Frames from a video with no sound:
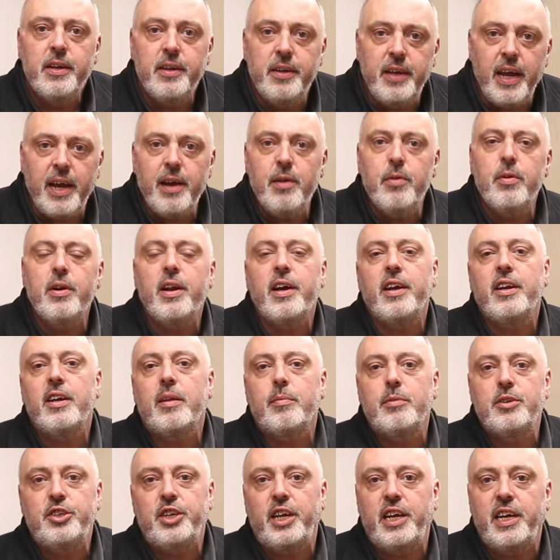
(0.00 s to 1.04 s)
down on the
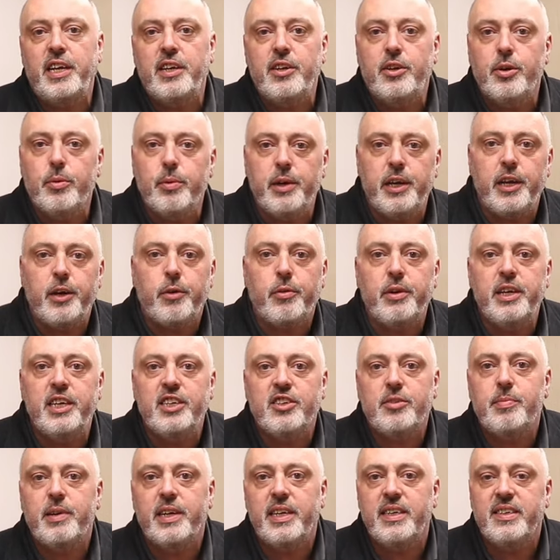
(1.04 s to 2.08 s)
machine to
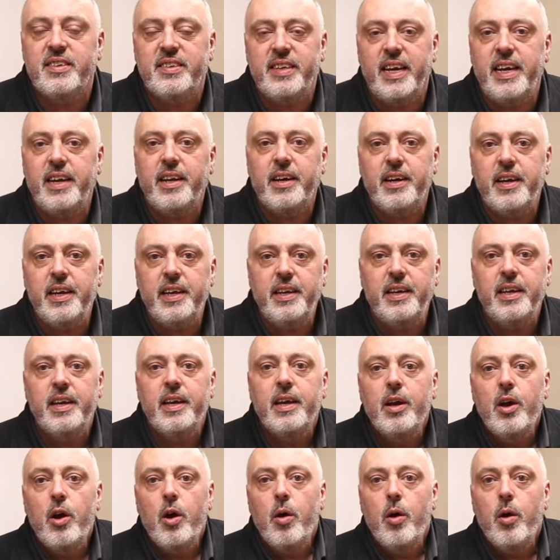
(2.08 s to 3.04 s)
increase my Z height,